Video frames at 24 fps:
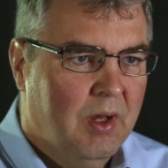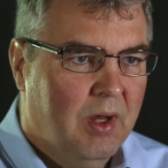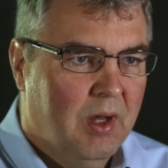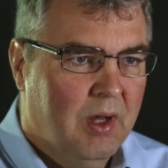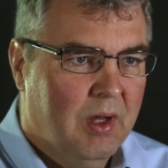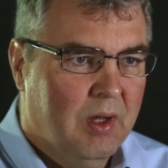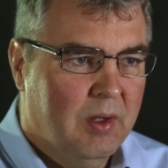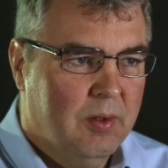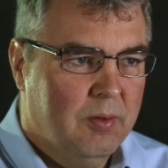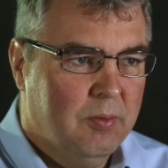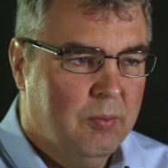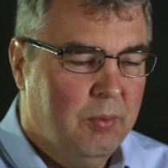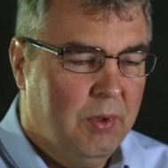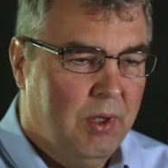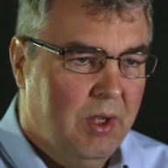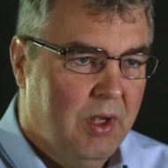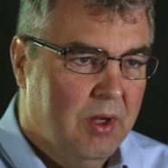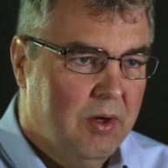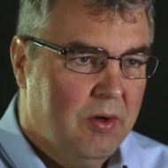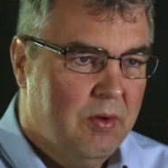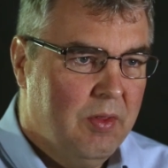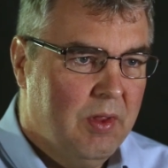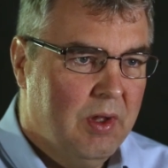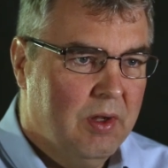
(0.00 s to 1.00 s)
And we
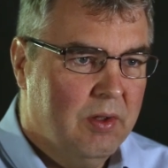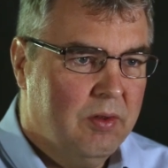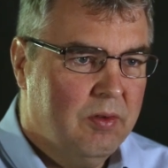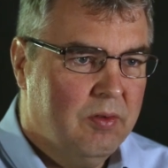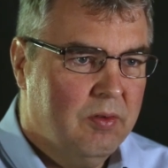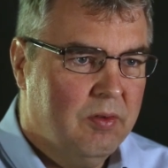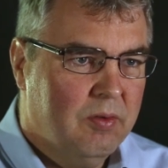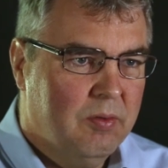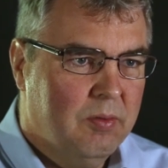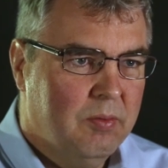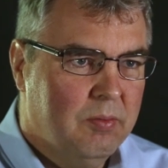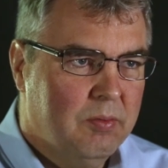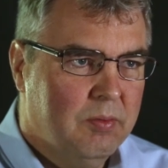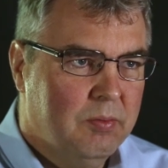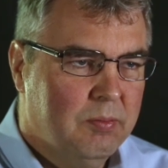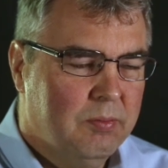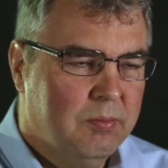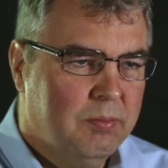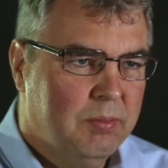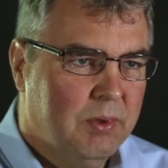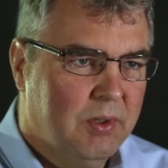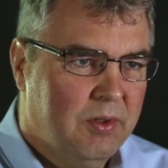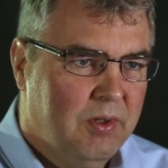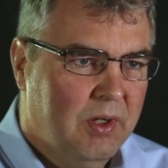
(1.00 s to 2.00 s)
hear that
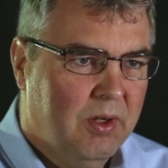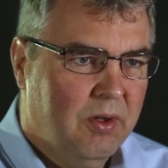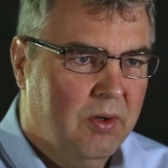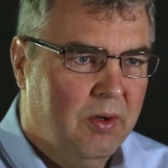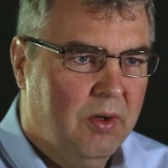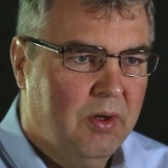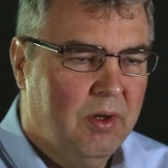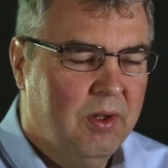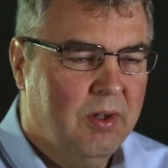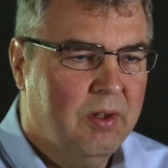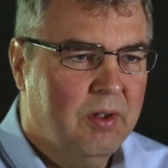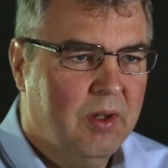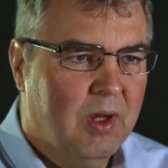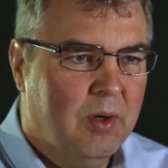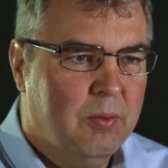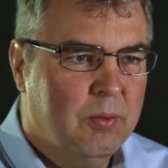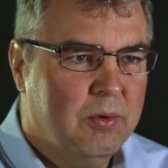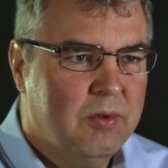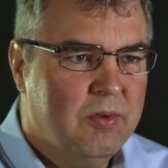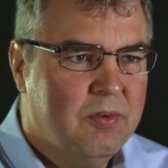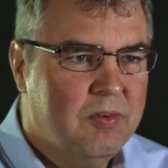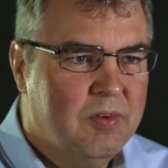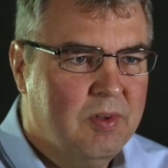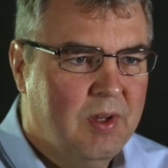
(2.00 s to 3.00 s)
particularly, I
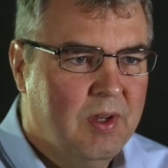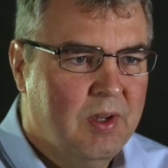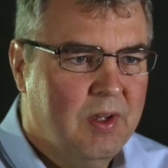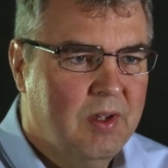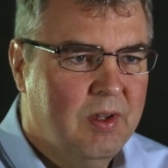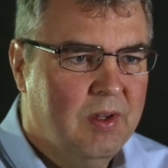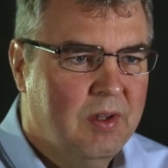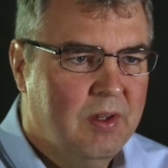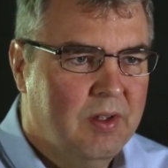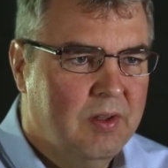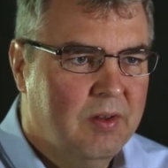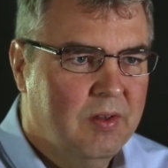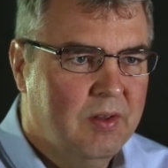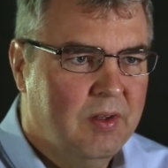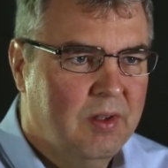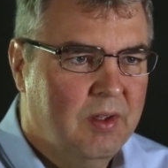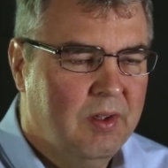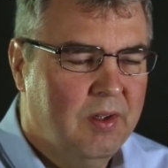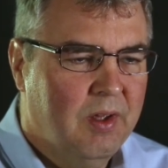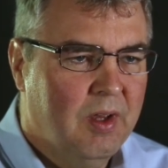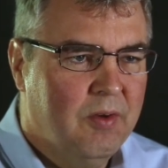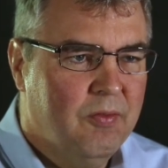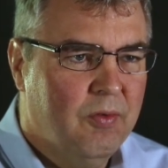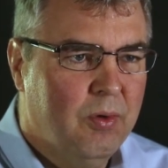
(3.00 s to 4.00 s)
would say, in
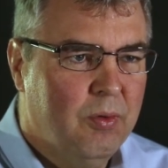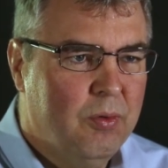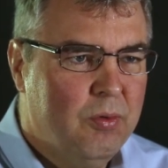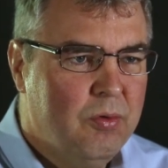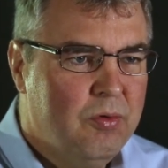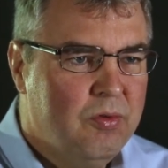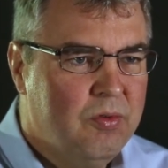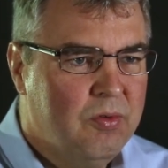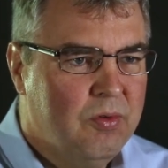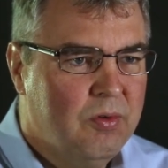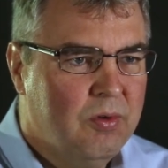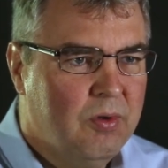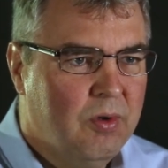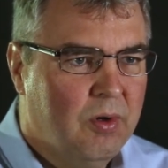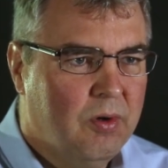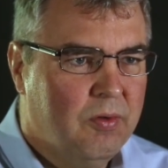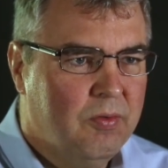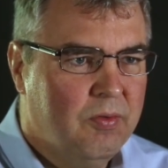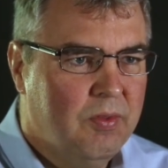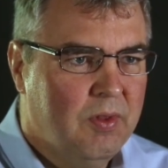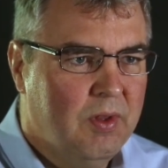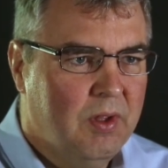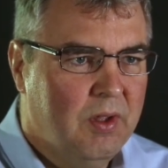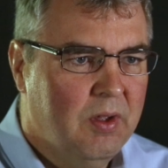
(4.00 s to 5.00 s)
the evolution
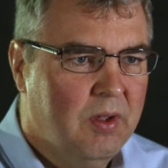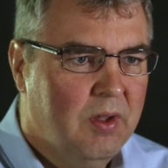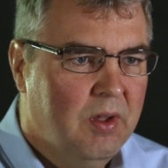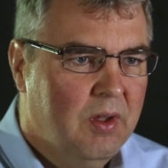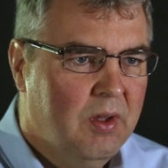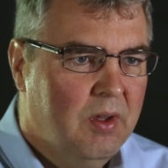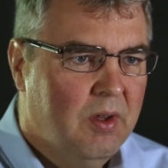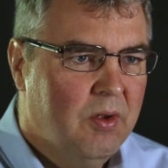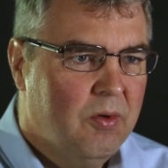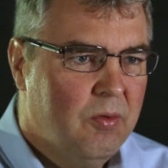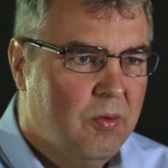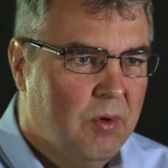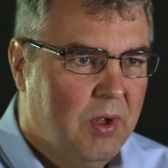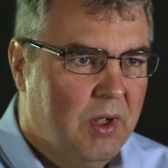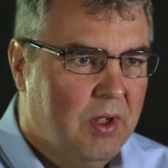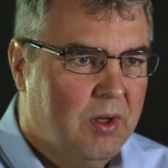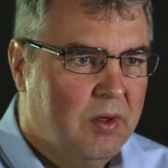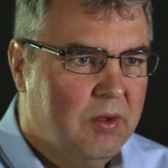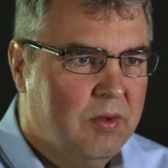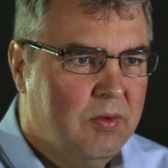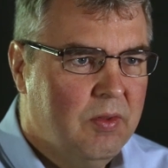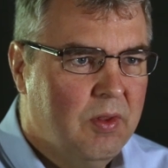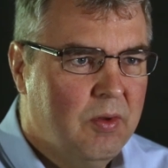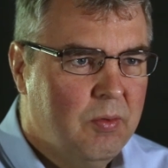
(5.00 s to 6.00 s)
of the
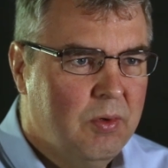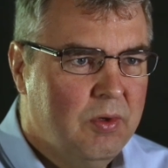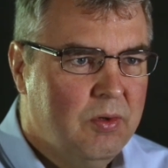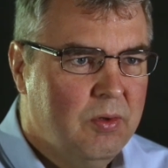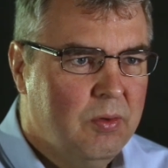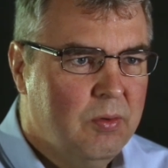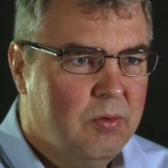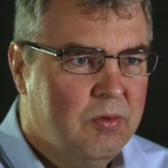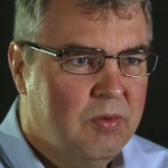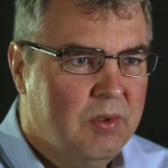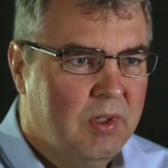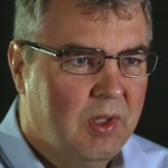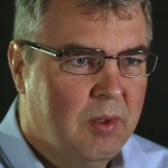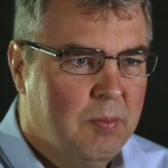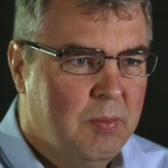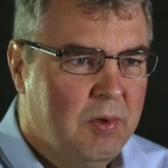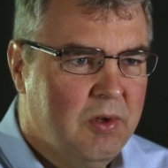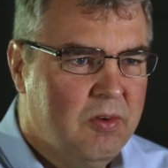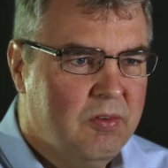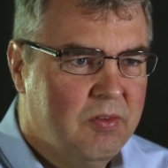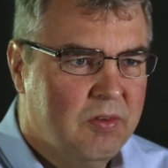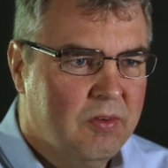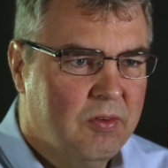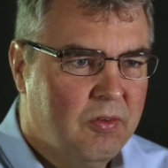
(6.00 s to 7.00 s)
RED, the reducing
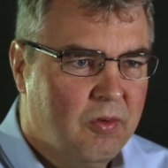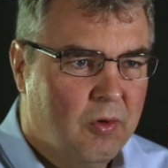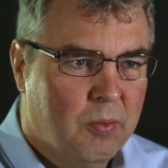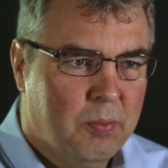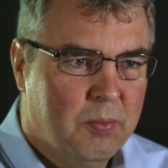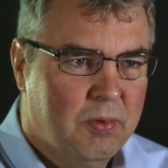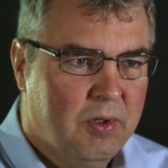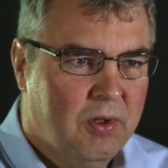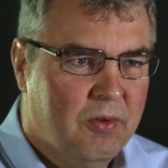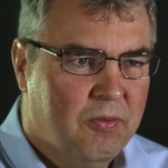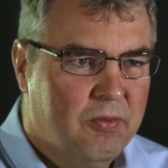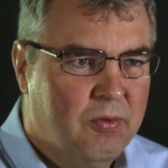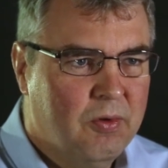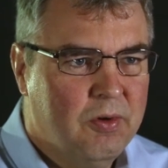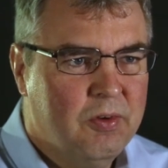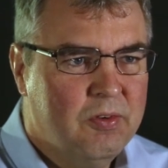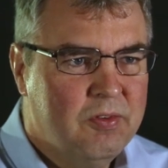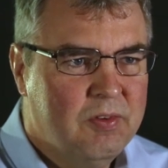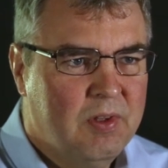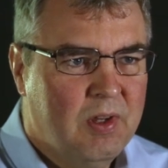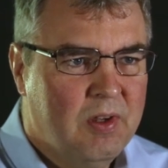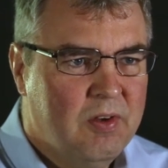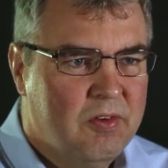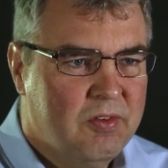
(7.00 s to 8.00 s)
emissions from
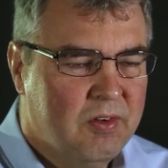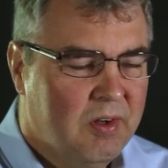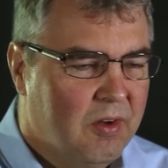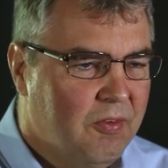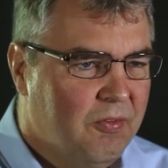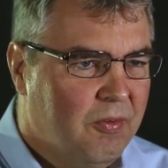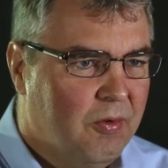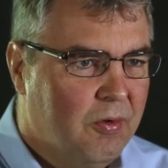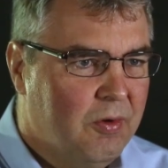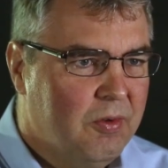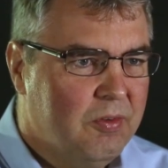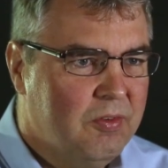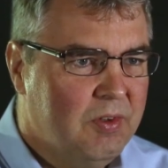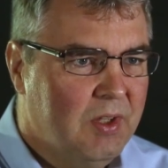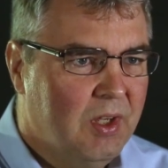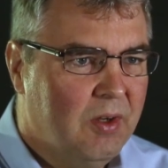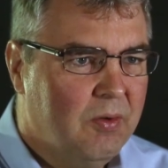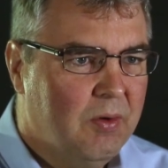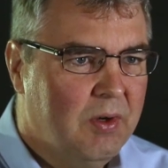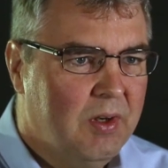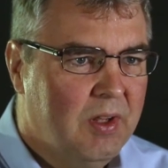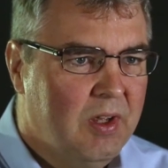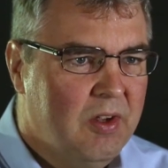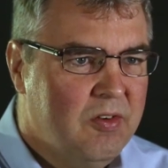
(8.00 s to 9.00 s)
deforestation and forest
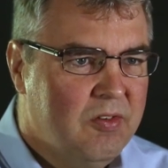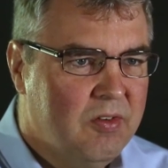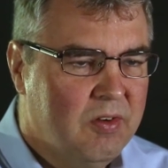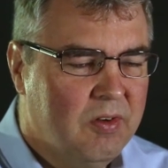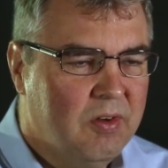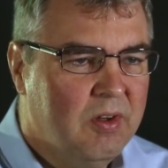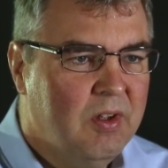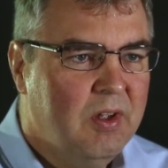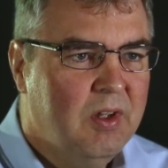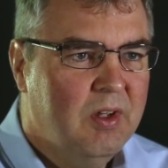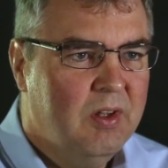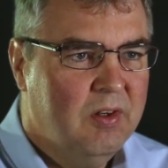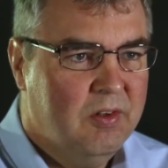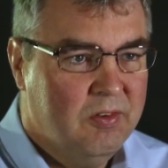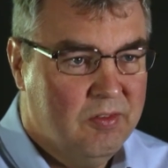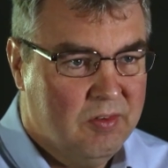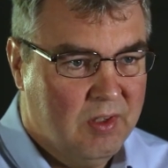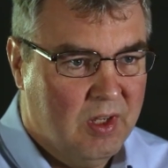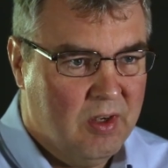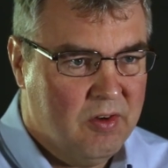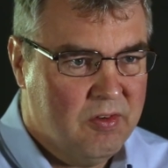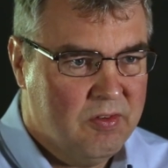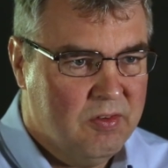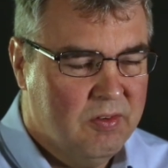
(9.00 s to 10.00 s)
degradation
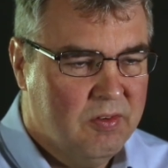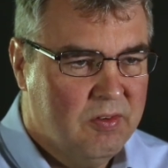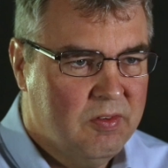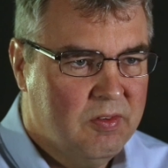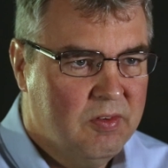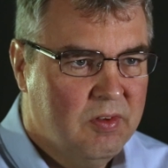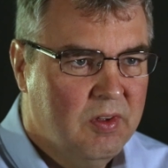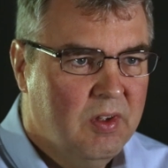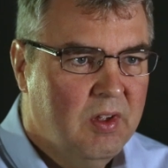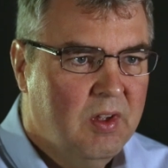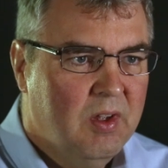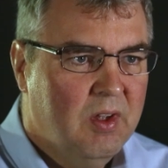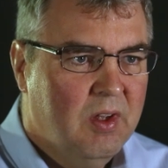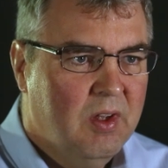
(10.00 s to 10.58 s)
discussions.